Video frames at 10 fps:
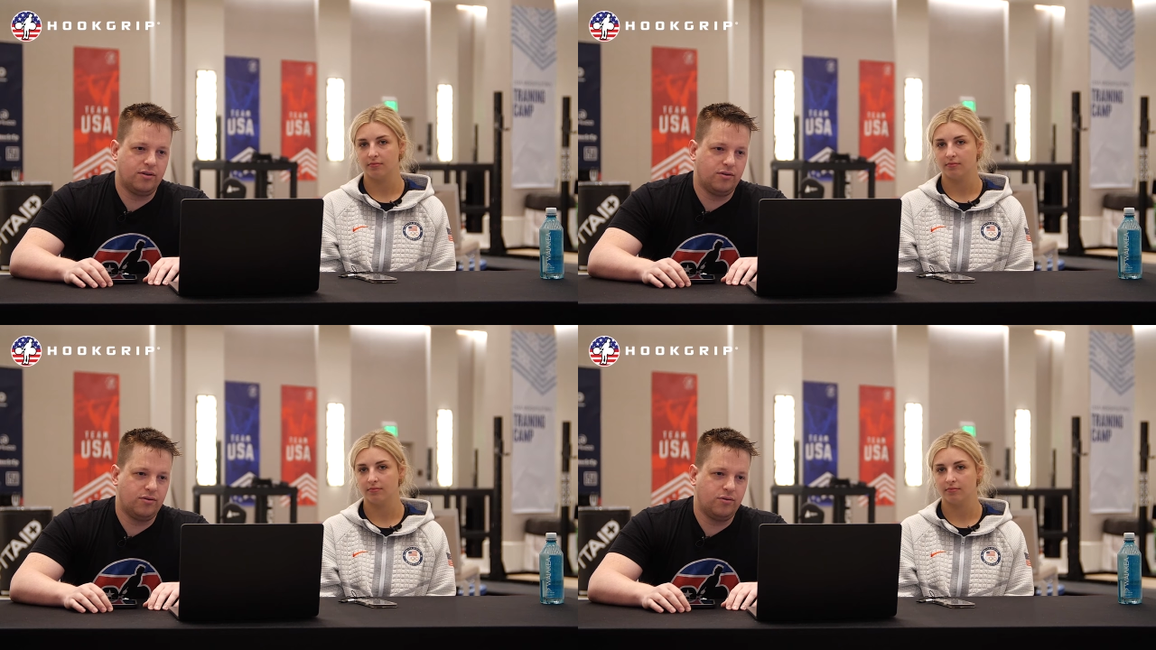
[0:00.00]

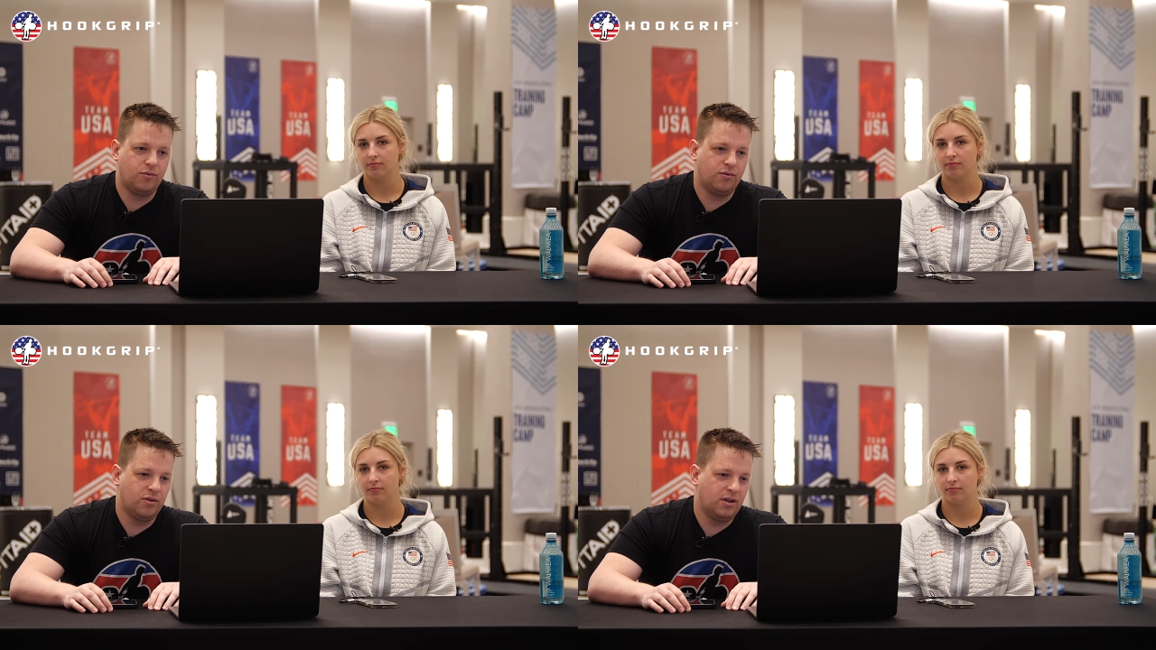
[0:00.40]
Speaker 1: to,
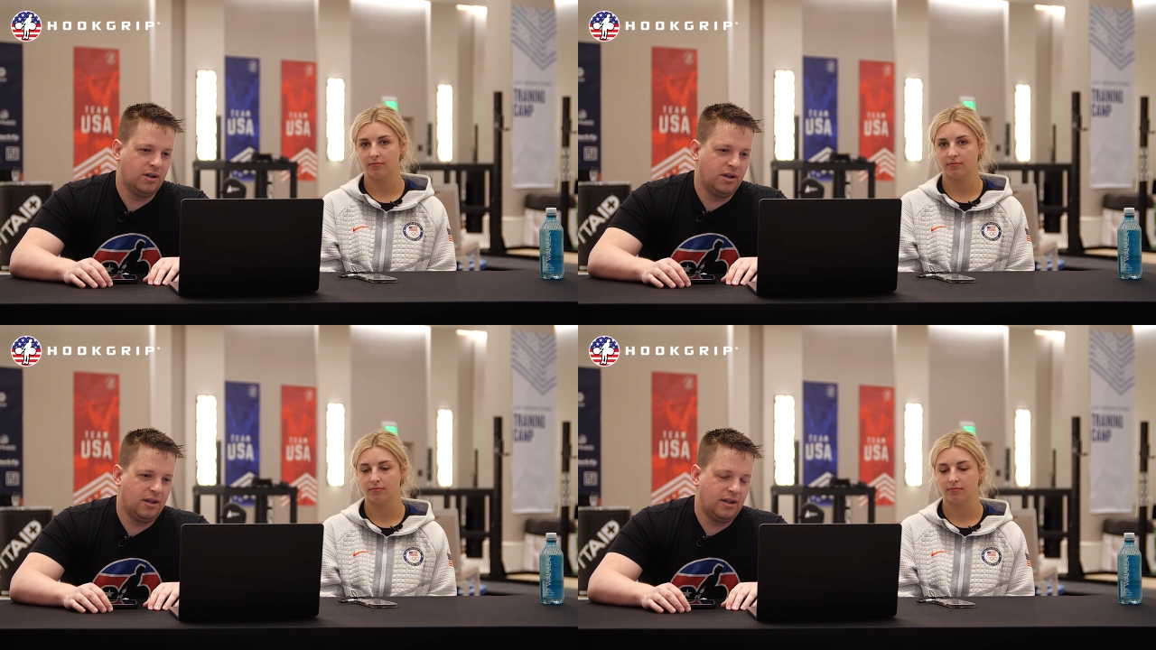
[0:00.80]

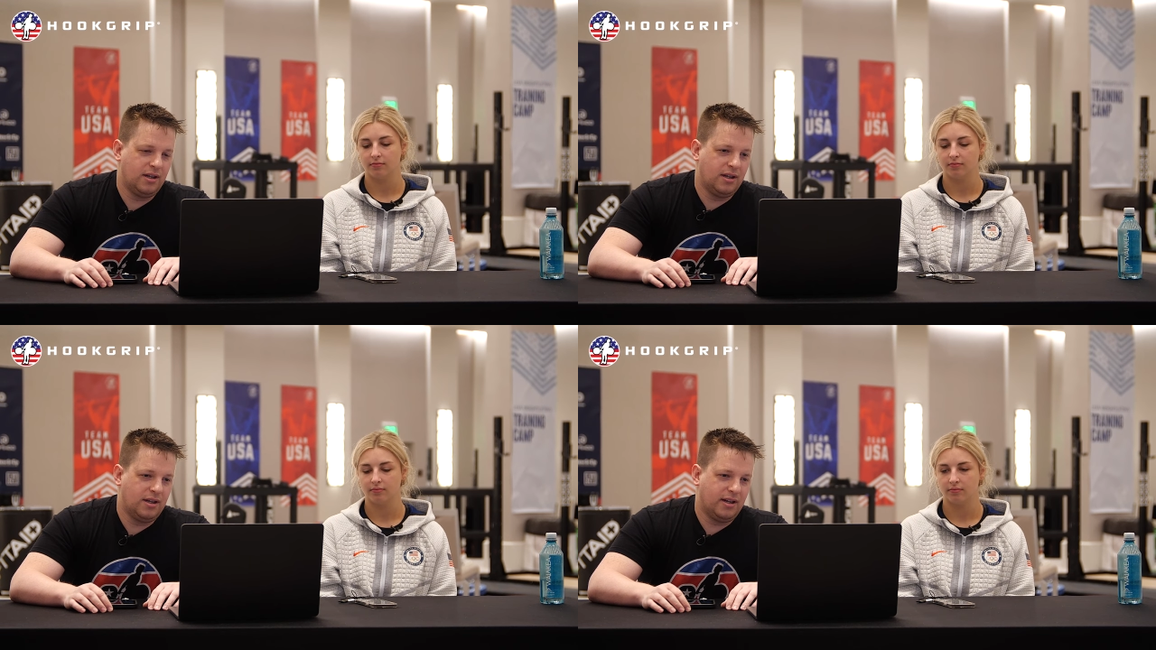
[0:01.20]

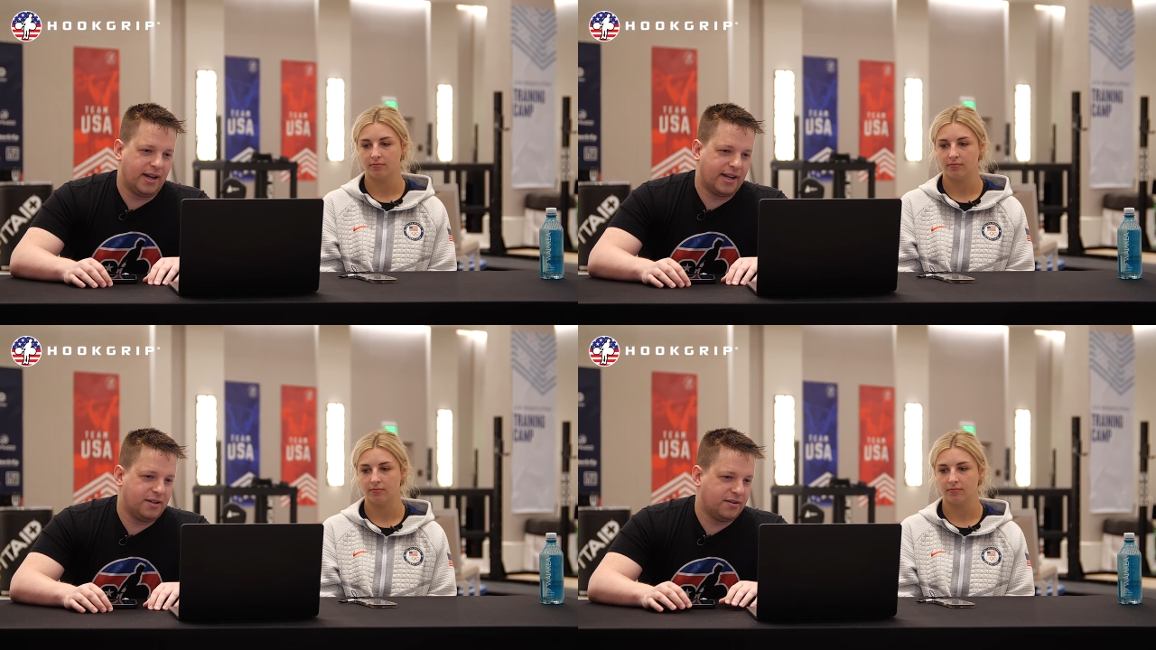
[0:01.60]
I
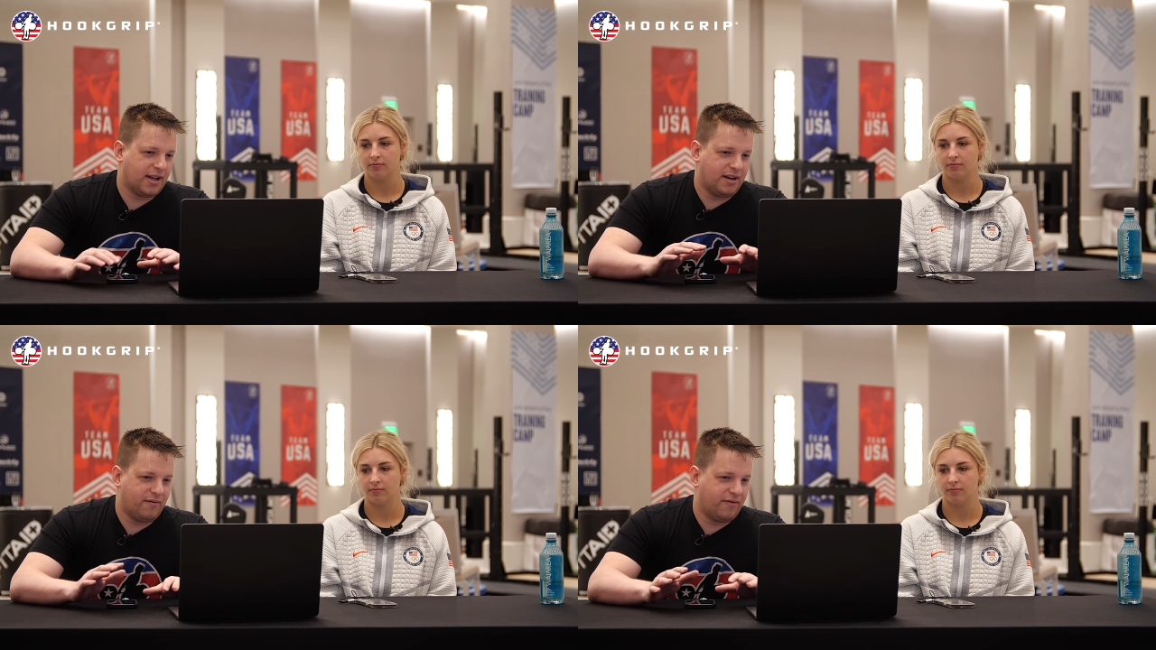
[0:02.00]
guess,
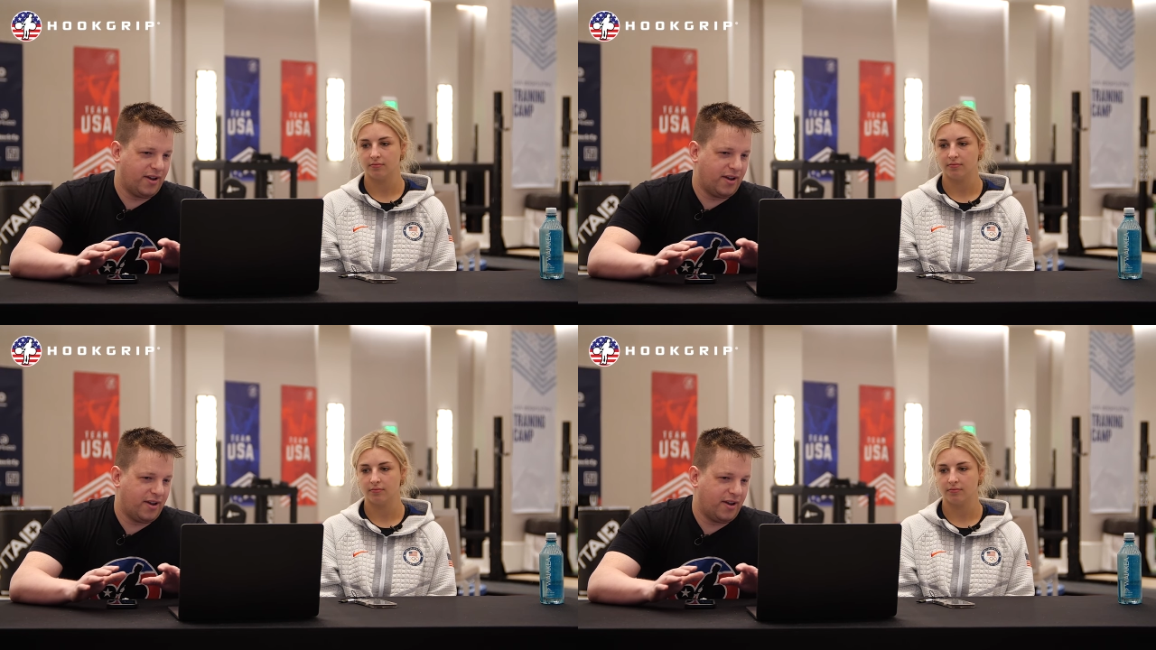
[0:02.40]
kind of,